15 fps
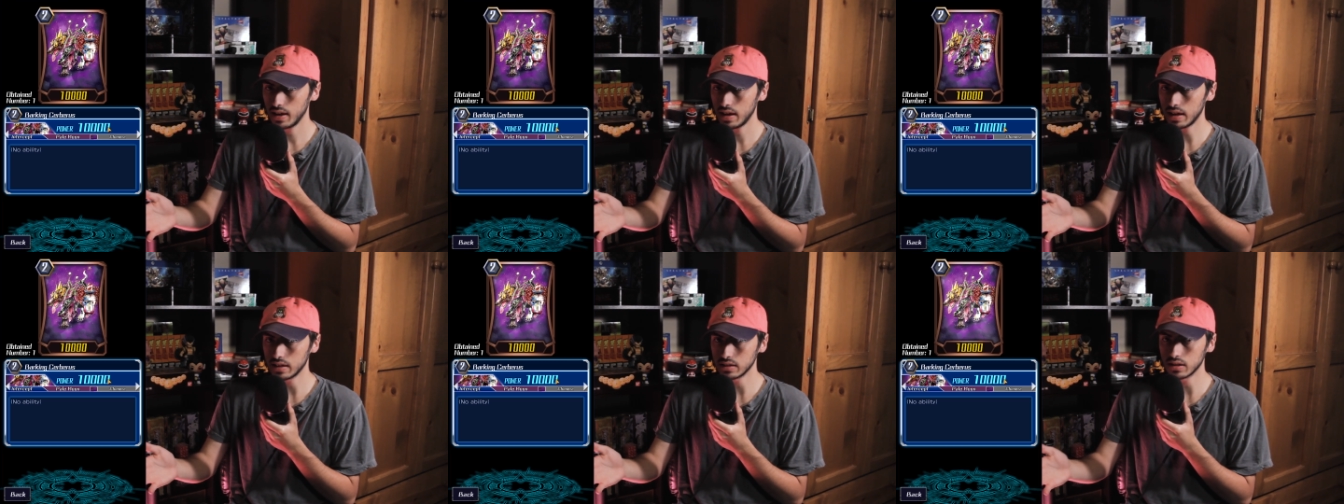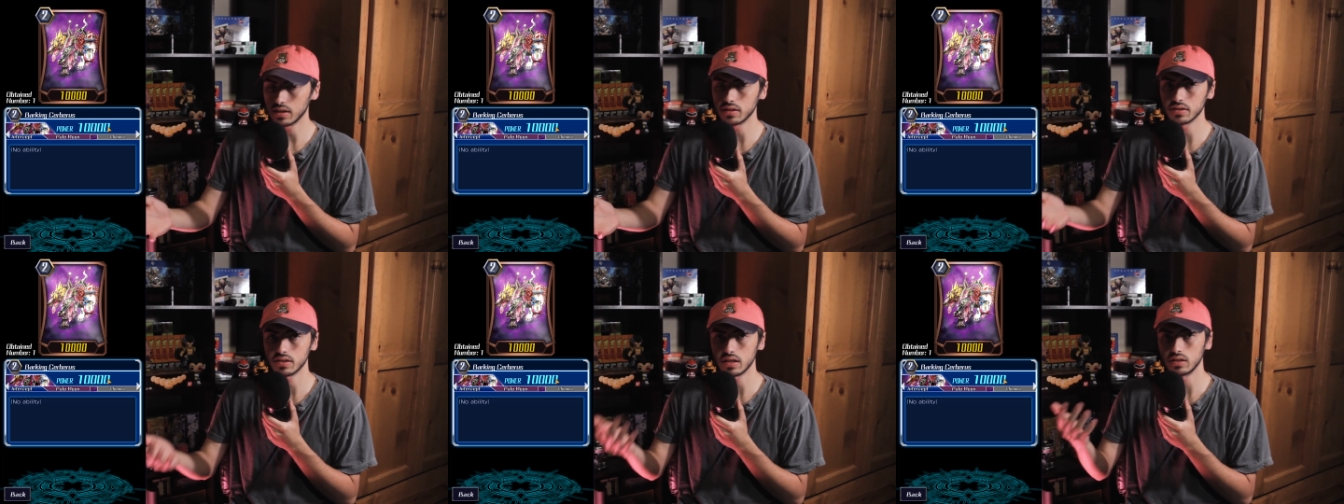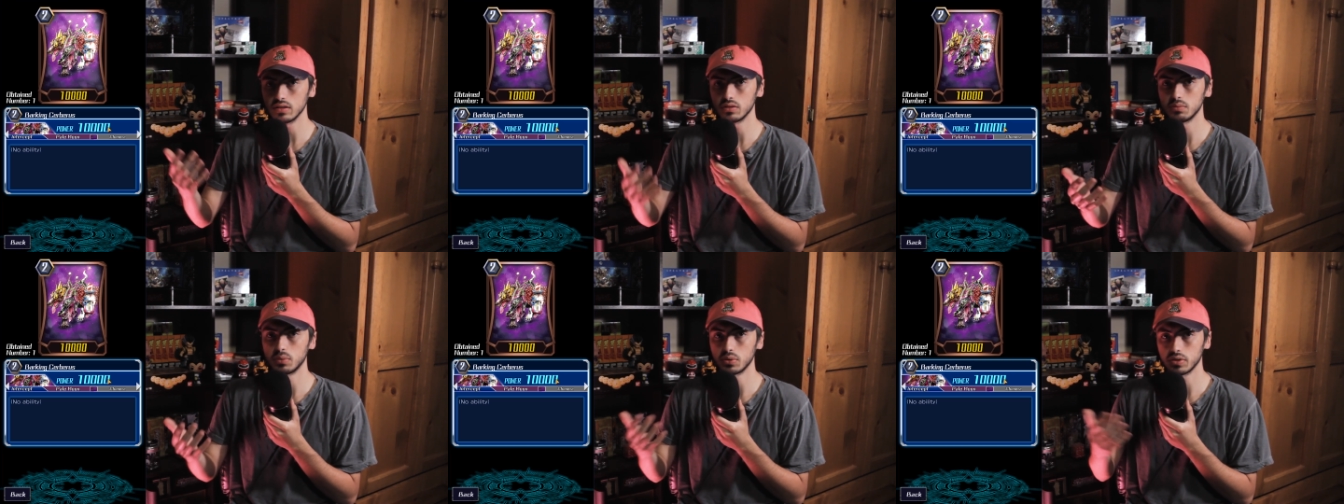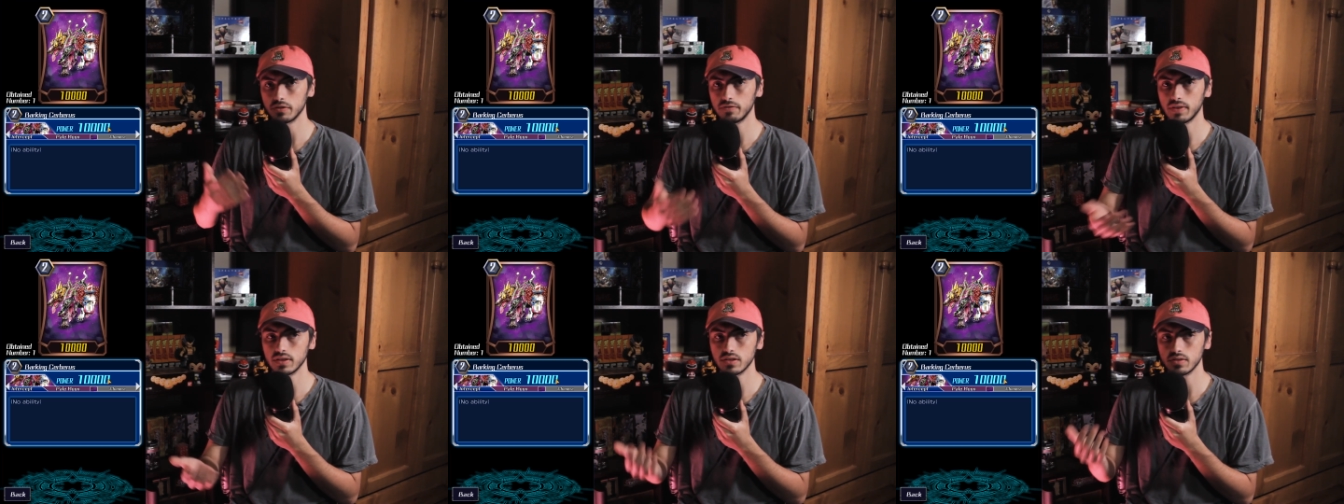and get us a little more
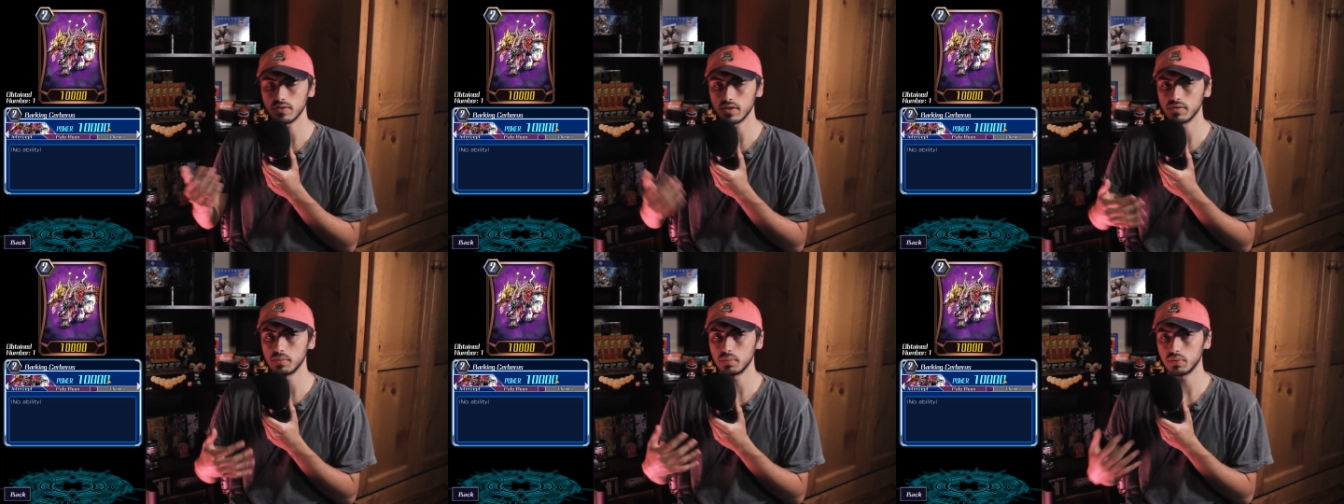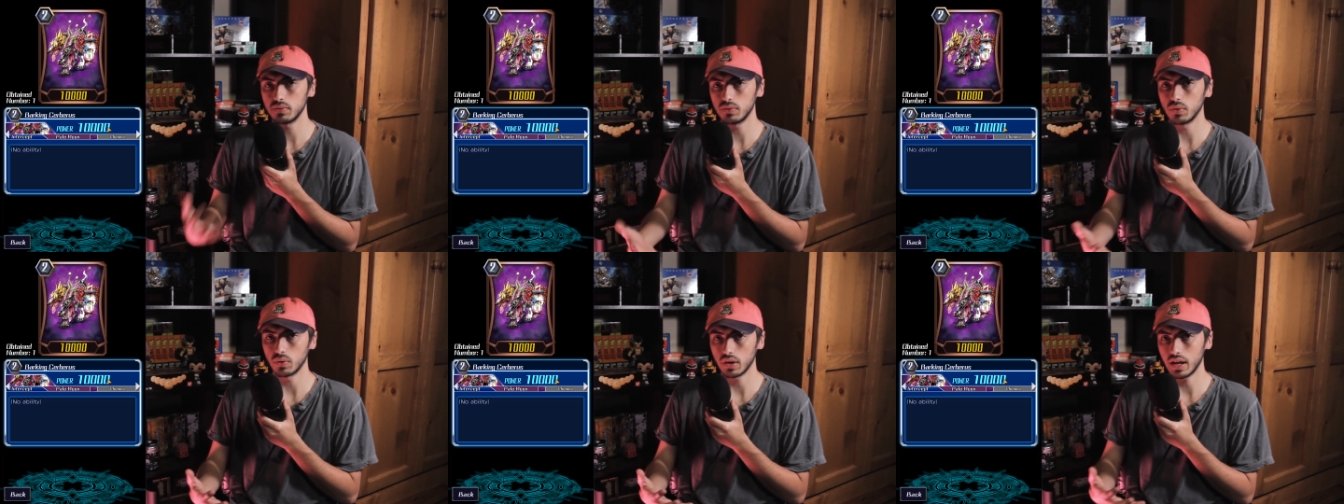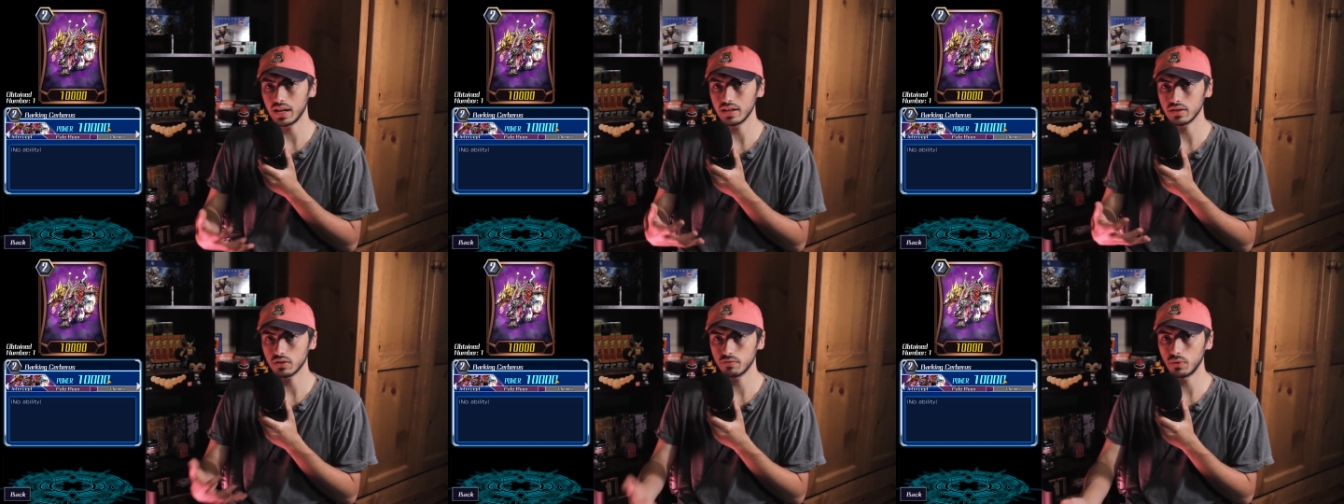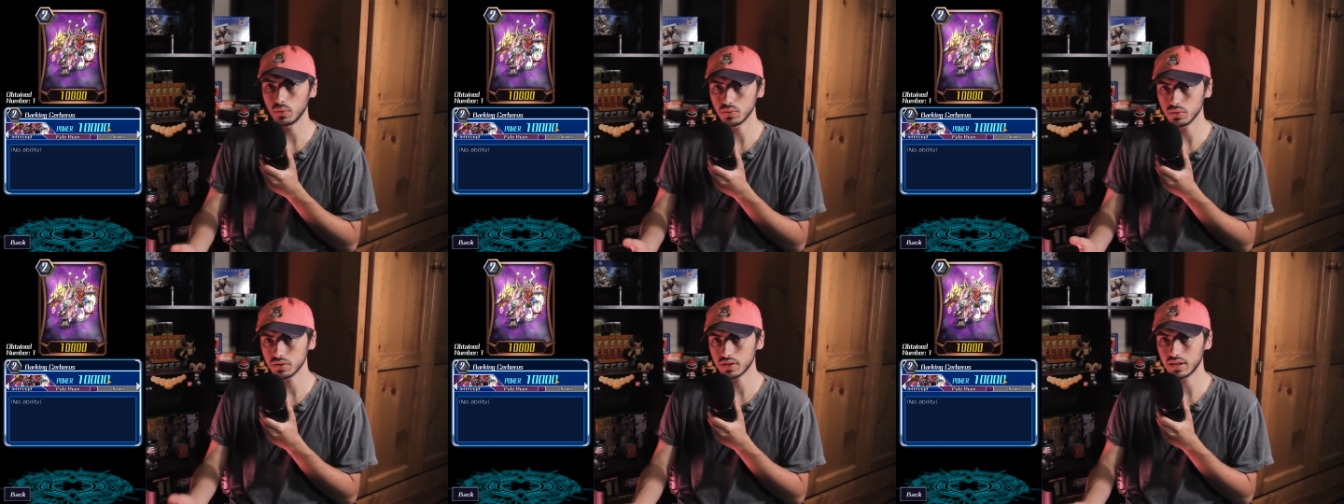defensive even before a
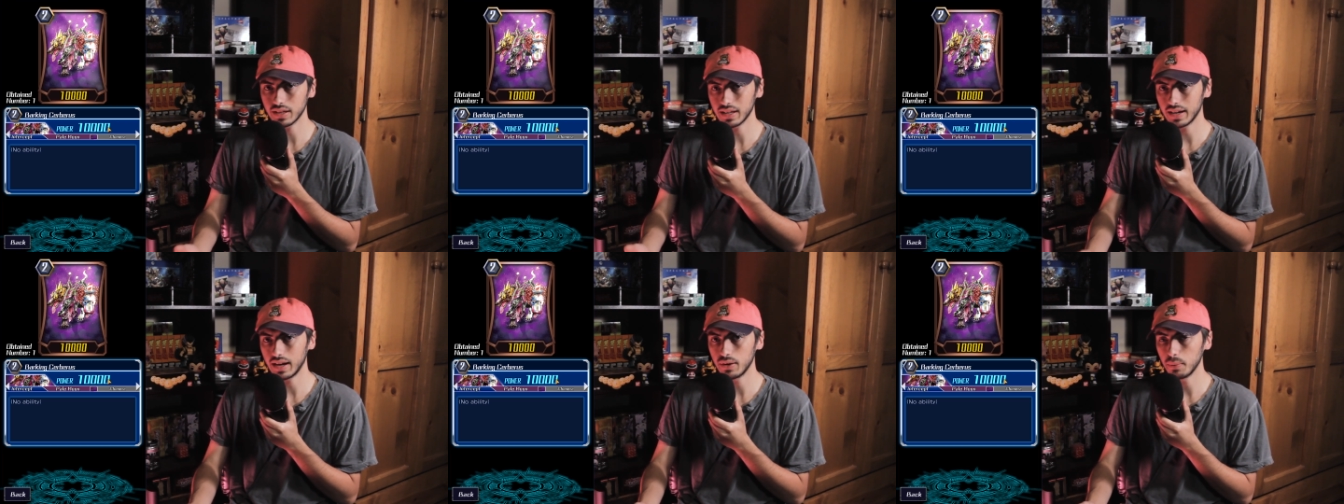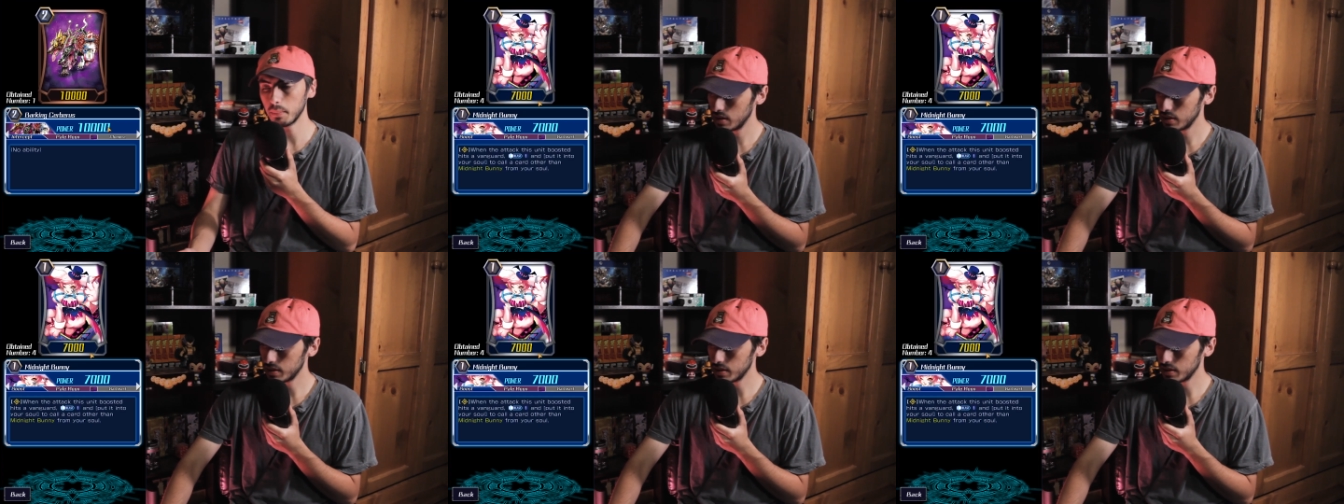fortress can get out.